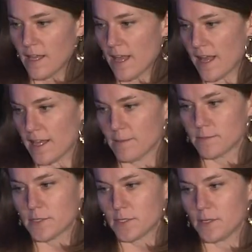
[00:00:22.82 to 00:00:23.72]

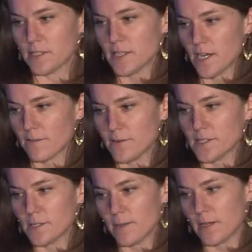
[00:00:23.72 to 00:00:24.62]
So I'll talk
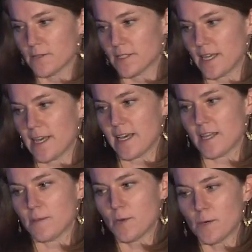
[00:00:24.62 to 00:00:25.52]
first about
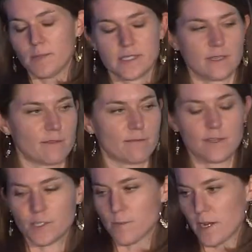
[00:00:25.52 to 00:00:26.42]
the purpose of the
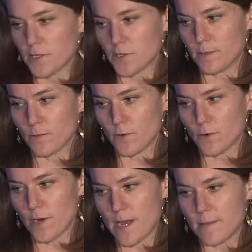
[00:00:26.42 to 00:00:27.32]
fish monitoring
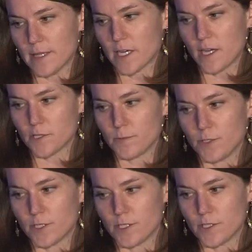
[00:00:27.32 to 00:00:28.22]
program and the
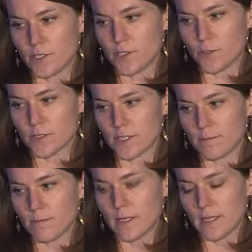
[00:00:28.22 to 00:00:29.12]
contribution to the
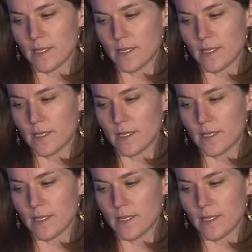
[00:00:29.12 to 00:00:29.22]
JOSM,